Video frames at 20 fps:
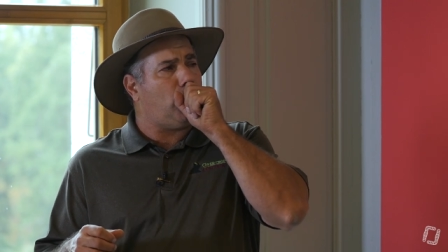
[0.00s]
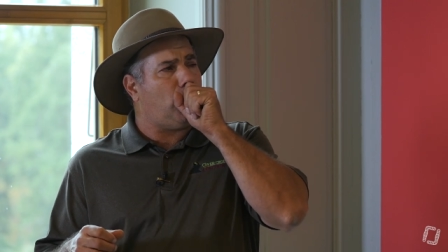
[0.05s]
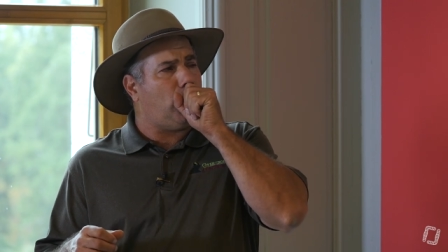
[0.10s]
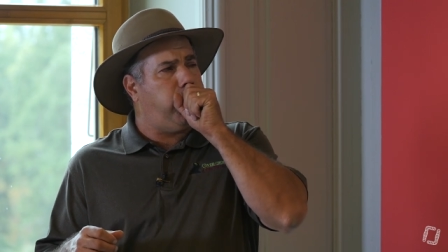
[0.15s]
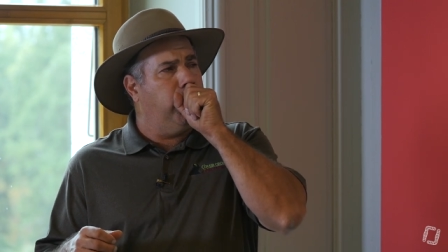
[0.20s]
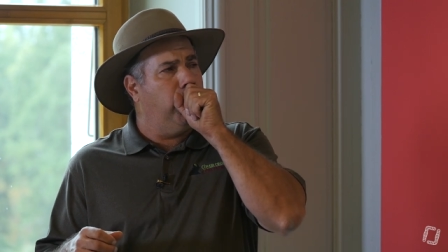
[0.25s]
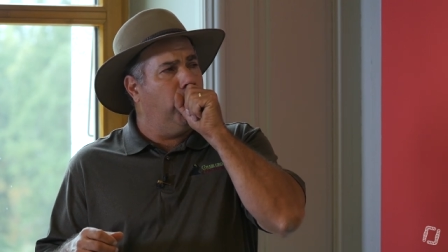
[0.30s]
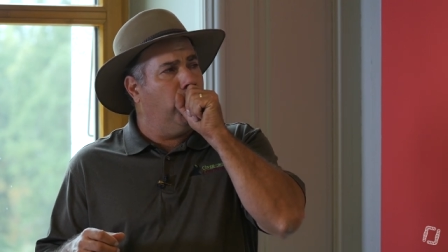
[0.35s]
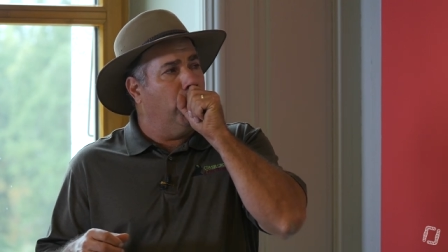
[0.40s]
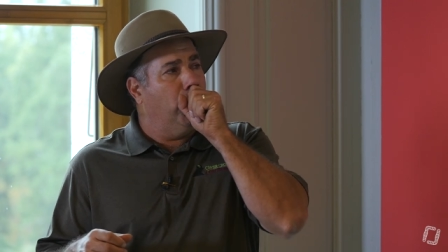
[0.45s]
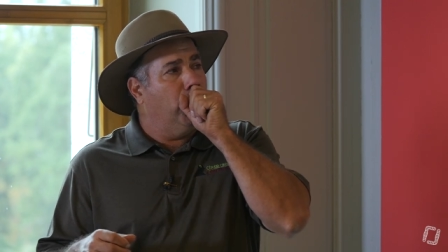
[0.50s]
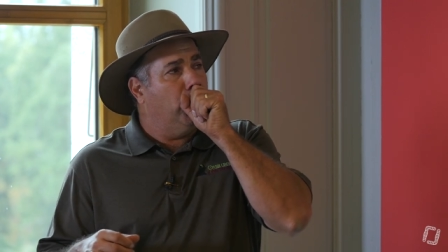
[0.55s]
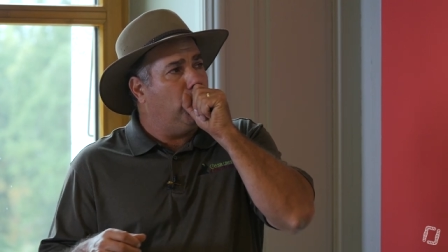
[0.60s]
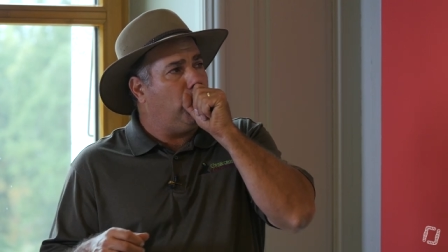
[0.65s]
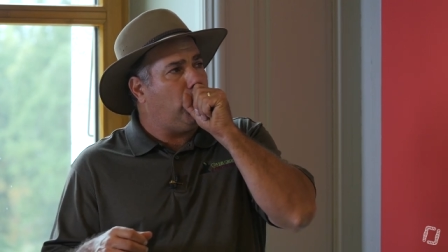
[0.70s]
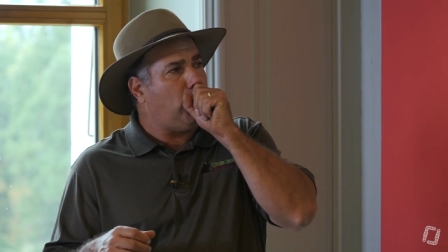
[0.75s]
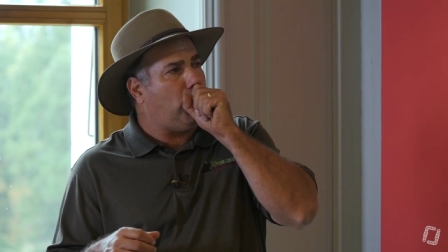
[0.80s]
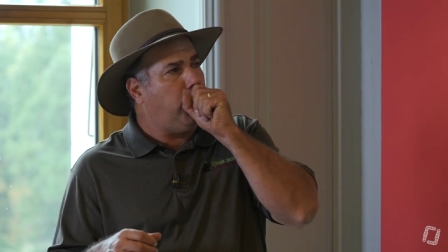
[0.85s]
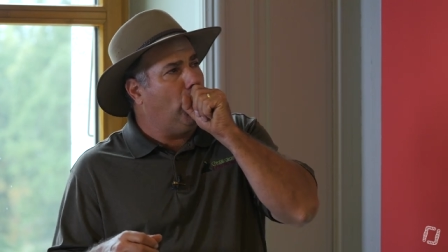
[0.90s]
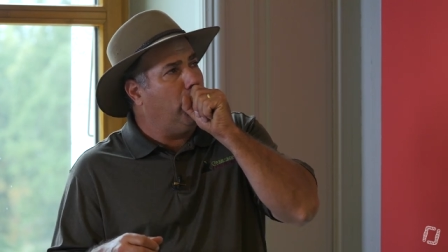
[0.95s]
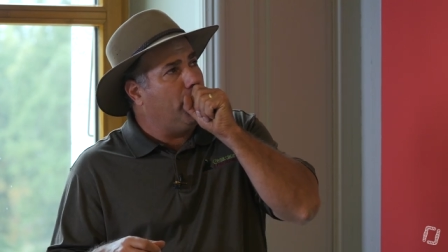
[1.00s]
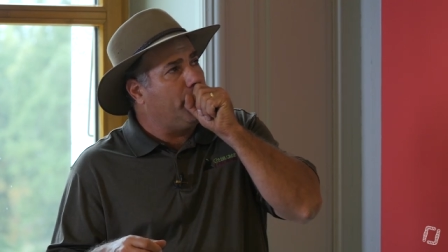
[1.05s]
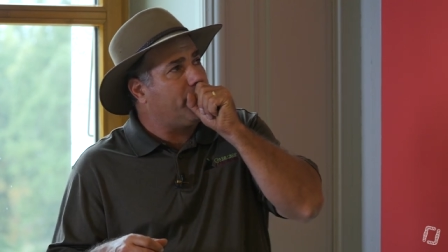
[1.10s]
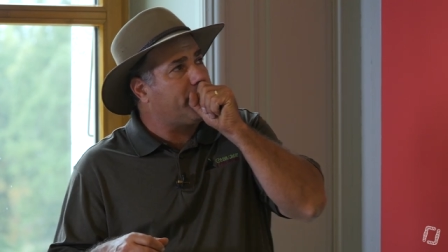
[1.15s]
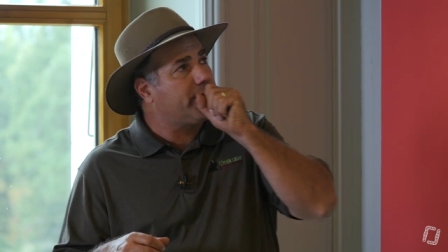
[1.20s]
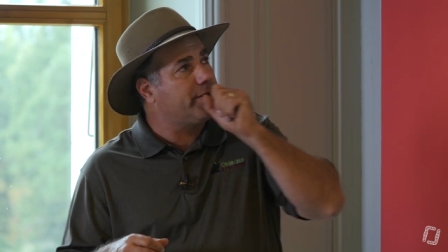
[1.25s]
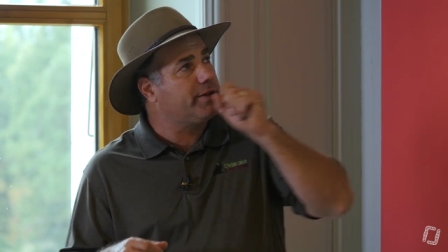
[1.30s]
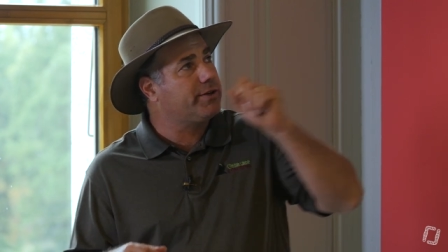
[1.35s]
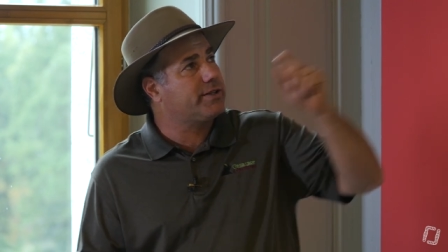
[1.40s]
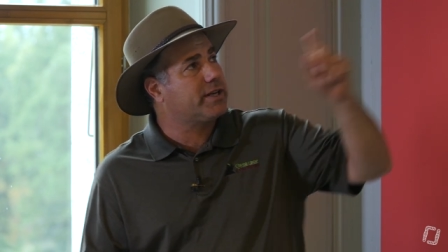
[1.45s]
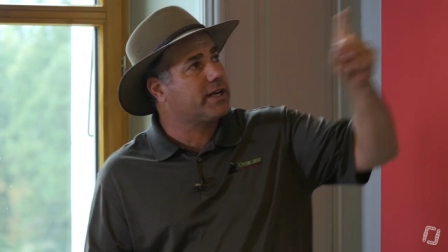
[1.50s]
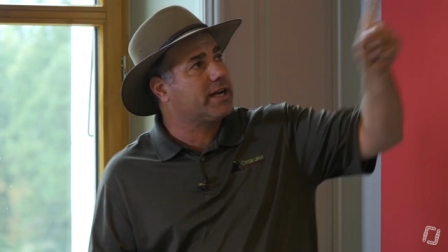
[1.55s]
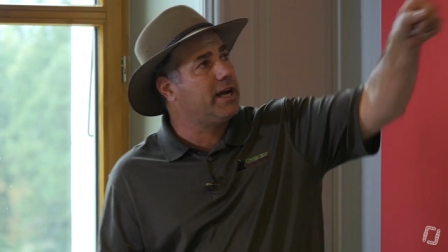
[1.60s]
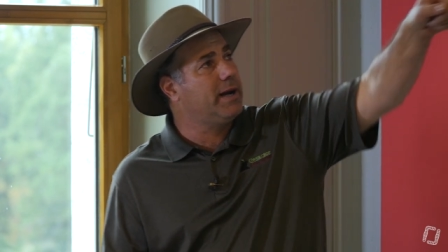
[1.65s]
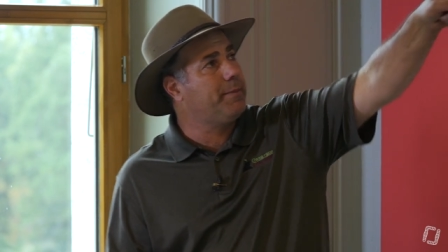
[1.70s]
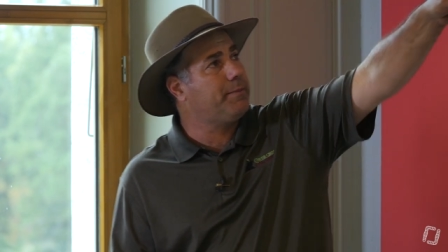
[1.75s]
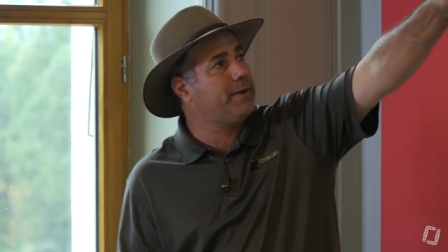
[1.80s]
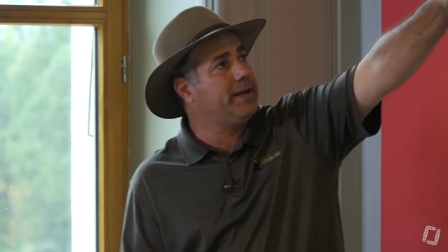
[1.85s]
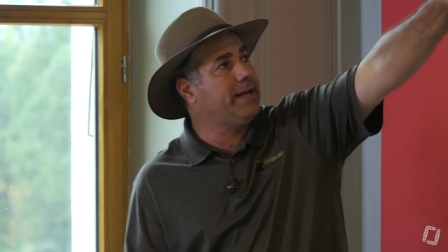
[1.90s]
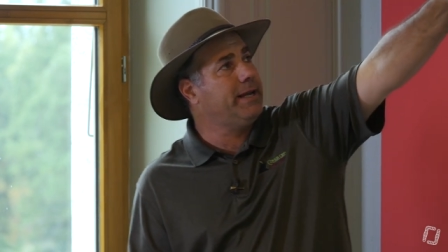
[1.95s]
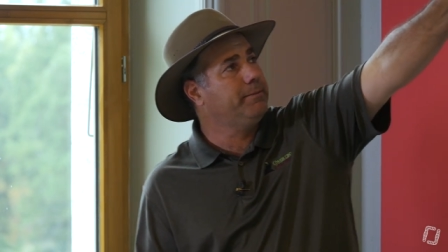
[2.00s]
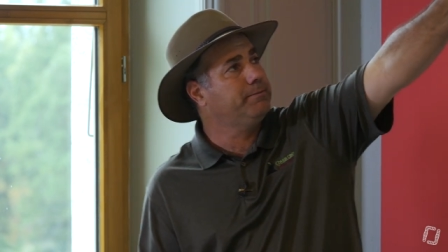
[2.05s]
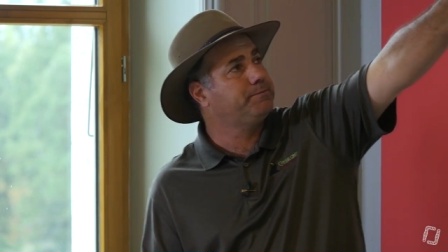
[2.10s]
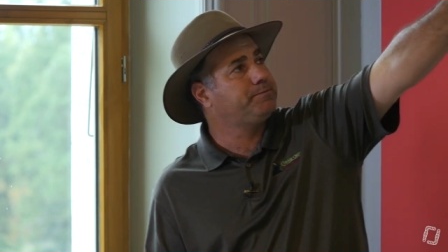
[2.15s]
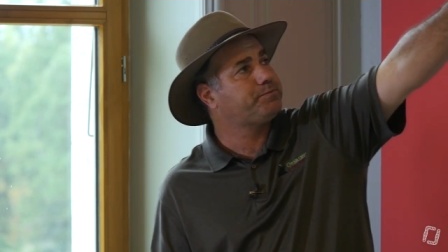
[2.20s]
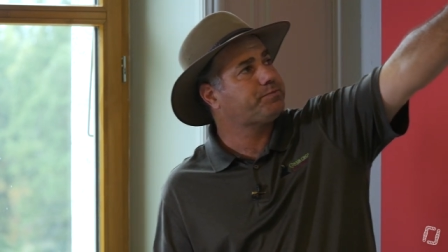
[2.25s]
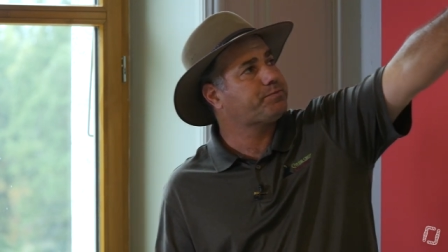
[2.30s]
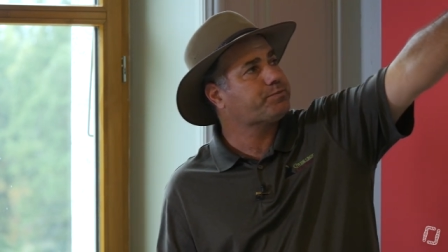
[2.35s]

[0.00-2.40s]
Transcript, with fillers: it. So there's a company